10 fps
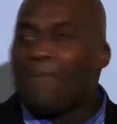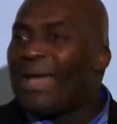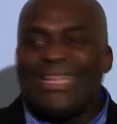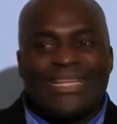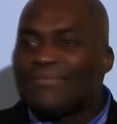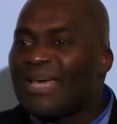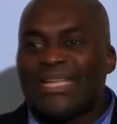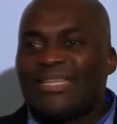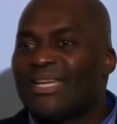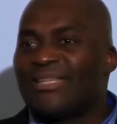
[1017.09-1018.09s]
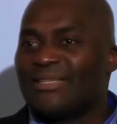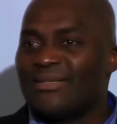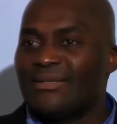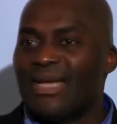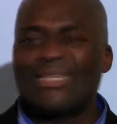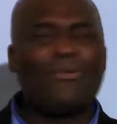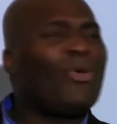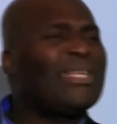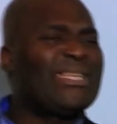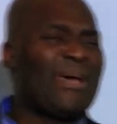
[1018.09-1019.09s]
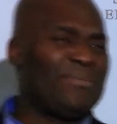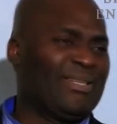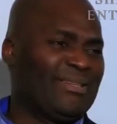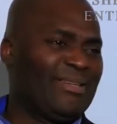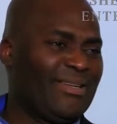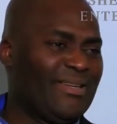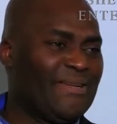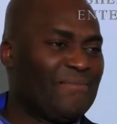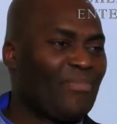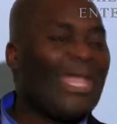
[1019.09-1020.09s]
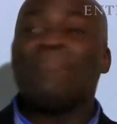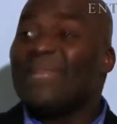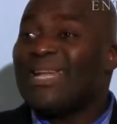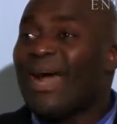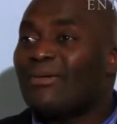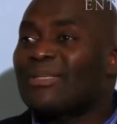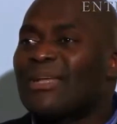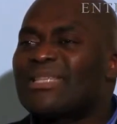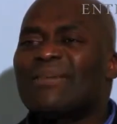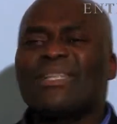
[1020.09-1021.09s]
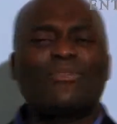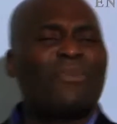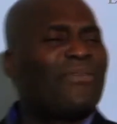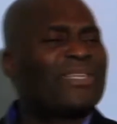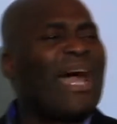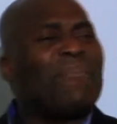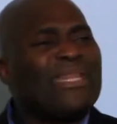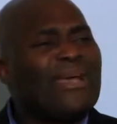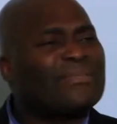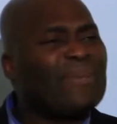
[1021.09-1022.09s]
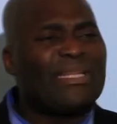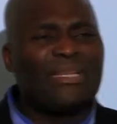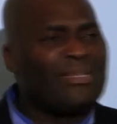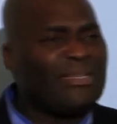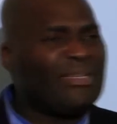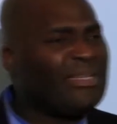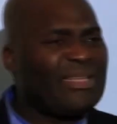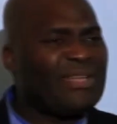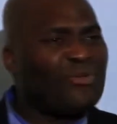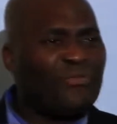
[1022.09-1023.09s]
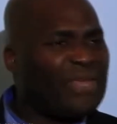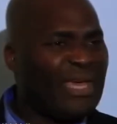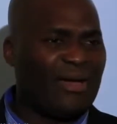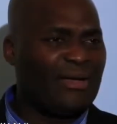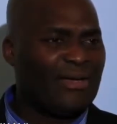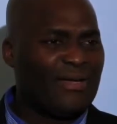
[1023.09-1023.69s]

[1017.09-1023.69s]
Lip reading: But it doesn't make any change. I say, what is happening? I'm in the house. I said, I told my wife, I'm in the house, but there's no fear.